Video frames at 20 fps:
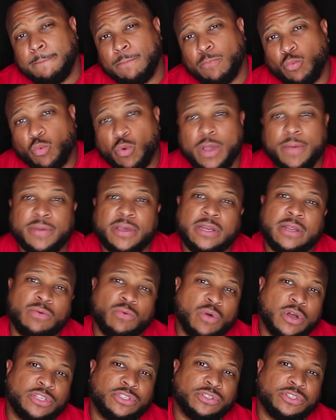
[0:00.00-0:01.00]
women
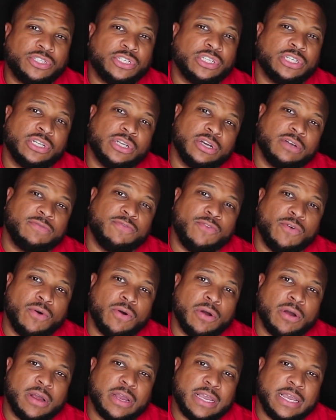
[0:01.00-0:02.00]
and what you should look
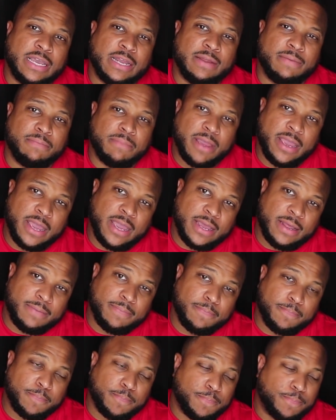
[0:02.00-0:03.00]
for in a man.